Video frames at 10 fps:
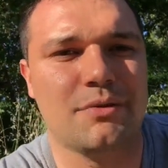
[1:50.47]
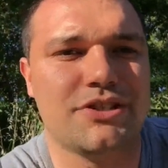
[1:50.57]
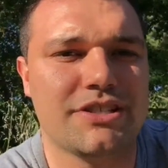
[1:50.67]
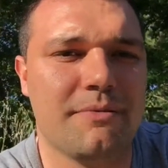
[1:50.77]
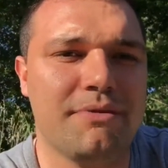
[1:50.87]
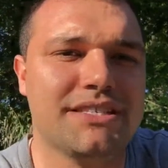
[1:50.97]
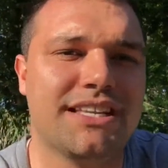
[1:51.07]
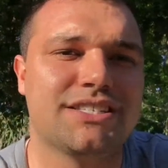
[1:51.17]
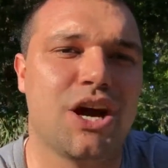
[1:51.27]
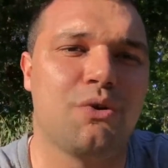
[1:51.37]
which is a
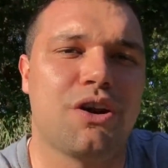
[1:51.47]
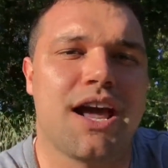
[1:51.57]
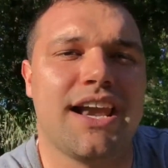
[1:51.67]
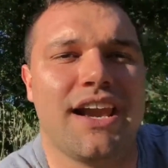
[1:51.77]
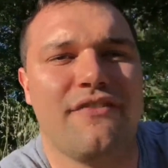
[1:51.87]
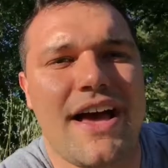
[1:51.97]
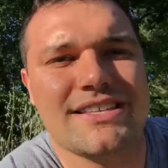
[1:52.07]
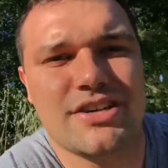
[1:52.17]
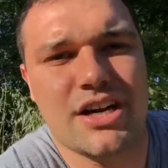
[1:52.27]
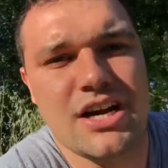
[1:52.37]
business owner and an
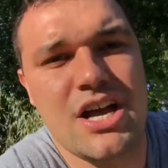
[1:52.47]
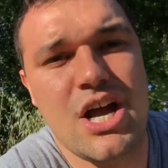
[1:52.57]
investor.